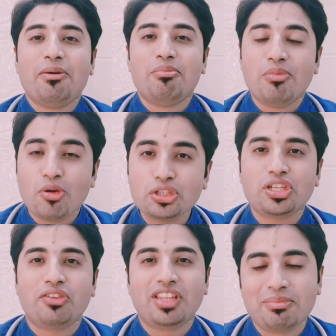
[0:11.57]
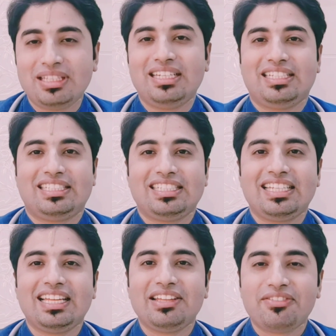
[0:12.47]
Most of the mothers
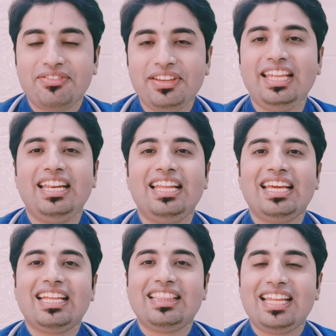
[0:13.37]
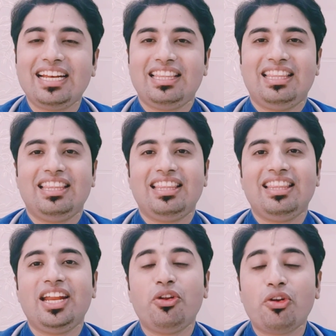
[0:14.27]
feel that
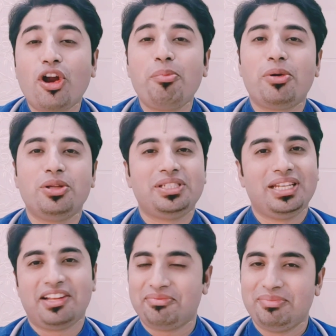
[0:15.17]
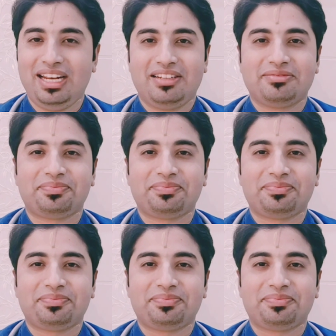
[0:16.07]
they do not produce enough milk.